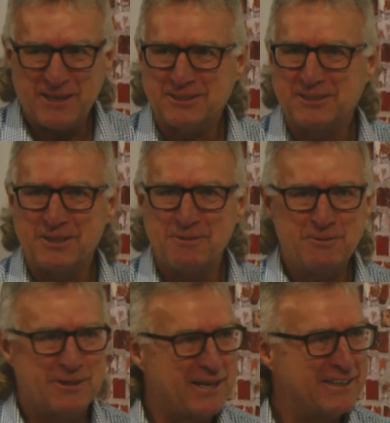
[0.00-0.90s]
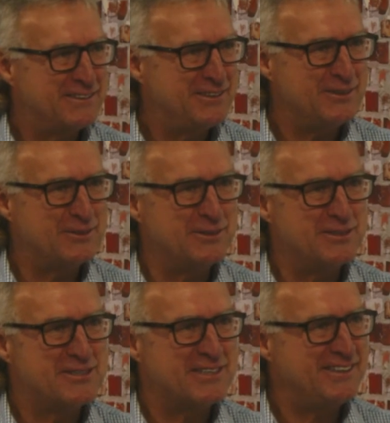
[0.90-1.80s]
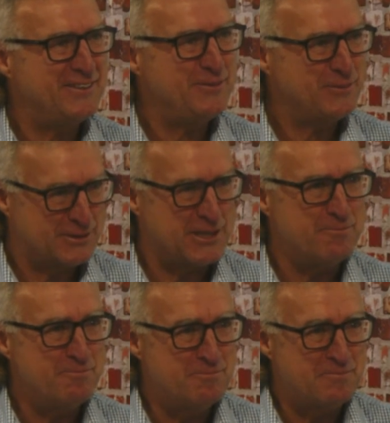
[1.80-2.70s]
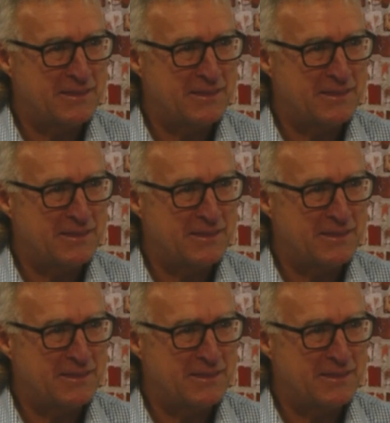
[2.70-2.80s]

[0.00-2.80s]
much, gentlemen. Well done to you. Good to see you, Tim.